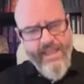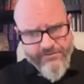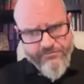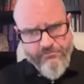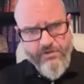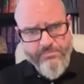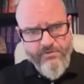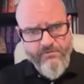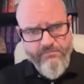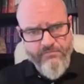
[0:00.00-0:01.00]
and
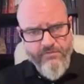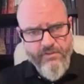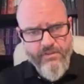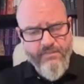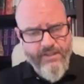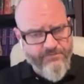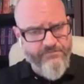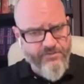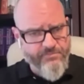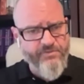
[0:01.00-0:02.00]
descriptive, that
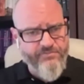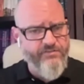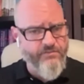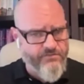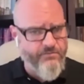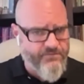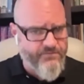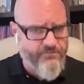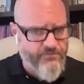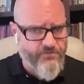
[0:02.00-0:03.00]
is dispensationalism
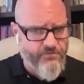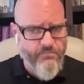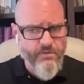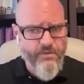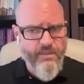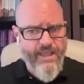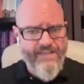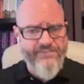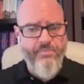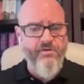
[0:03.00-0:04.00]
as a system
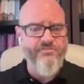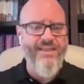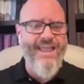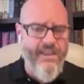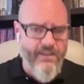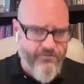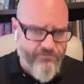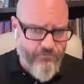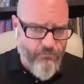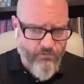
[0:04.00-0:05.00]
as opposed to
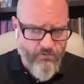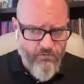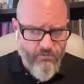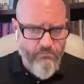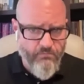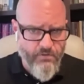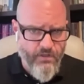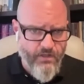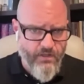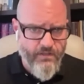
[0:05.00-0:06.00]
ahistorical
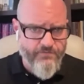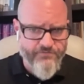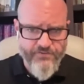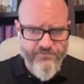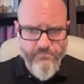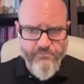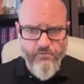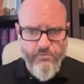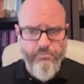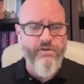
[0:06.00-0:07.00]
uh,
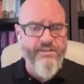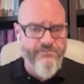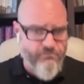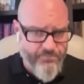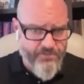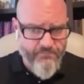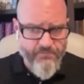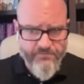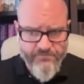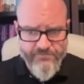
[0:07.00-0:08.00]
systems or
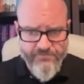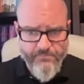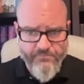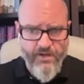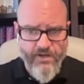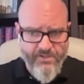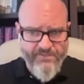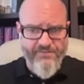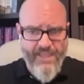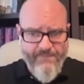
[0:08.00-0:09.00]
prescriptive systems, right?
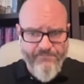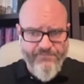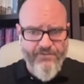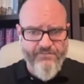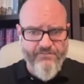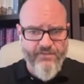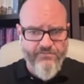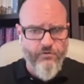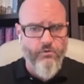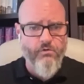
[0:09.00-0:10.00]
Because it emphasizes
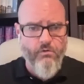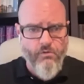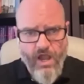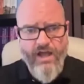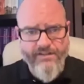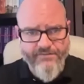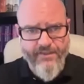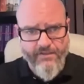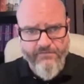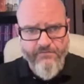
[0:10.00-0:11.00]
historical
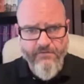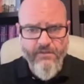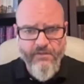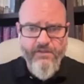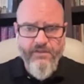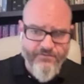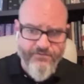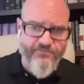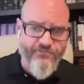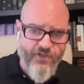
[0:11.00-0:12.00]
context
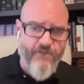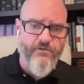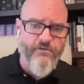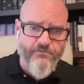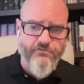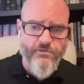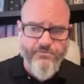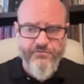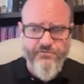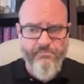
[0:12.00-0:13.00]
to discover the
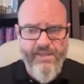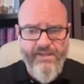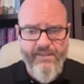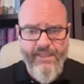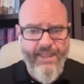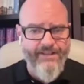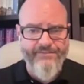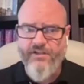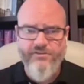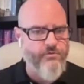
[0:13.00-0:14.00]
scripture's meaning,
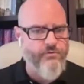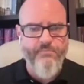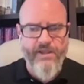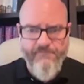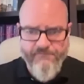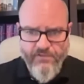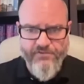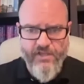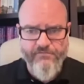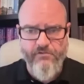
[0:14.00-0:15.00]
and it's not driven by
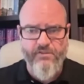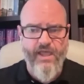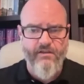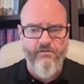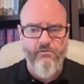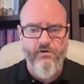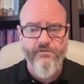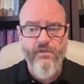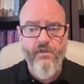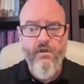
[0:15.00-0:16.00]
philosophical
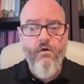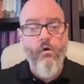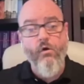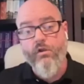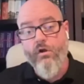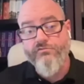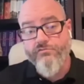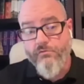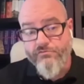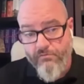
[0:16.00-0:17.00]
categories or
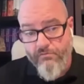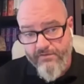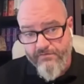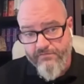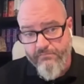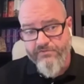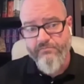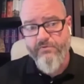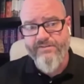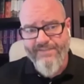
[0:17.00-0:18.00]
cultural trends,
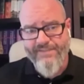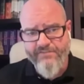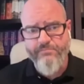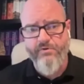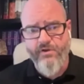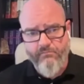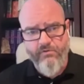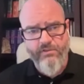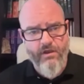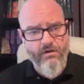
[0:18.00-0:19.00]
which is what Dan's book
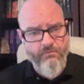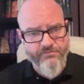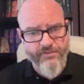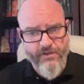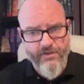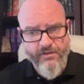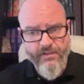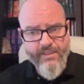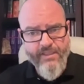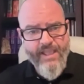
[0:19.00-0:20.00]
really hones in
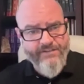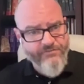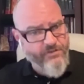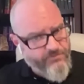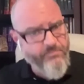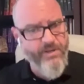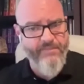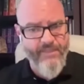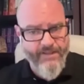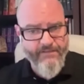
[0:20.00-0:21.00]
on. It's not driven
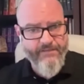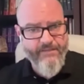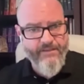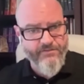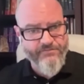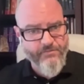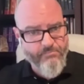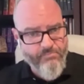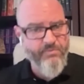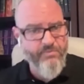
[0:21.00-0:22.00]
by that because it's
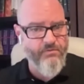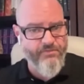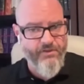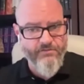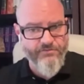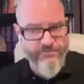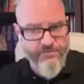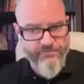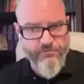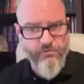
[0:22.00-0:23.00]
a biblical theology.
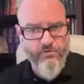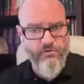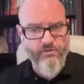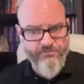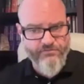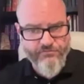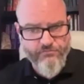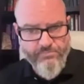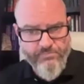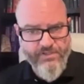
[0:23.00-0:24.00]
It's historical, it's
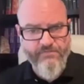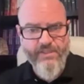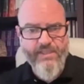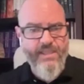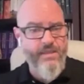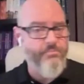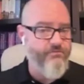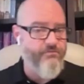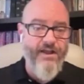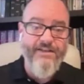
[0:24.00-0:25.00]
descriptive.
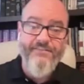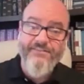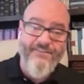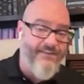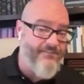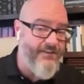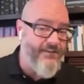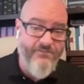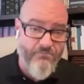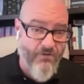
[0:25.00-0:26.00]
It provides, as Dan
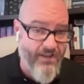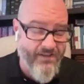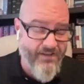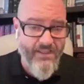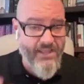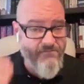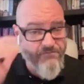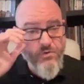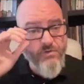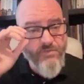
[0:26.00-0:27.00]
said, he's right,
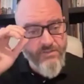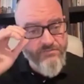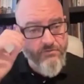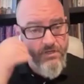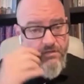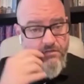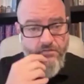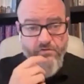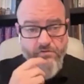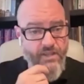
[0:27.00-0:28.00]
a view of history.
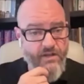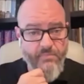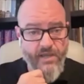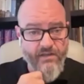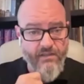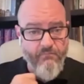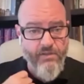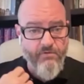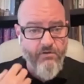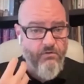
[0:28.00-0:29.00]
There's no doubt about
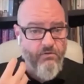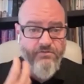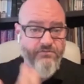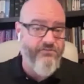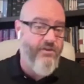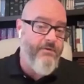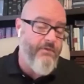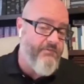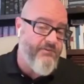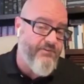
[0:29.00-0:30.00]
it. We would hold to
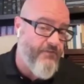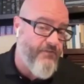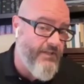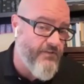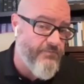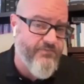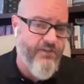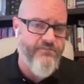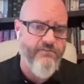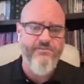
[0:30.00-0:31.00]
some would even define
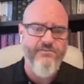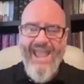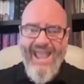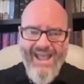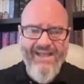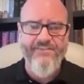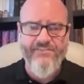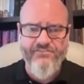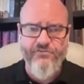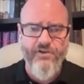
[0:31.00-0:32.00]
dispensationalism
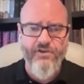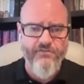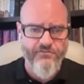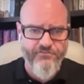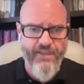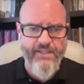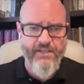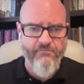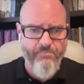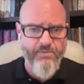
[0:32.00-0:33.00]
as a certain
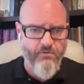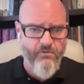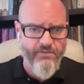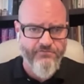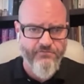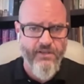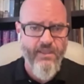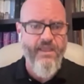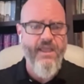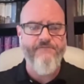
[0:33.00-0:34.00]
understanding of biblical
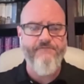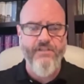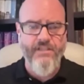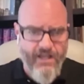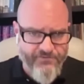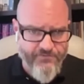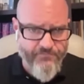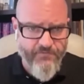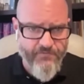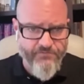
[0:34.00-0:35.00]
history, a
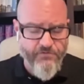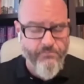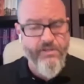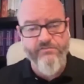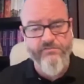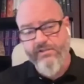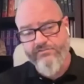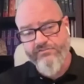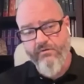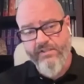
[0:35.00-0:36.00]
philosophy of history, because what
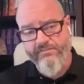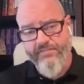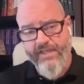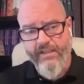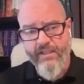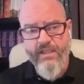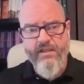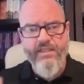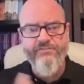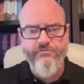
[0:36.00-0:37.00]
it's showing is that
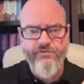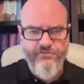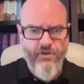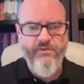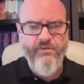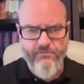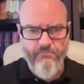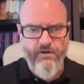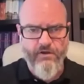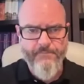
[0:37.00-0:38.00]
history is going
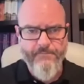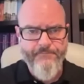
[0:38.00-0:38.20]
somewhere.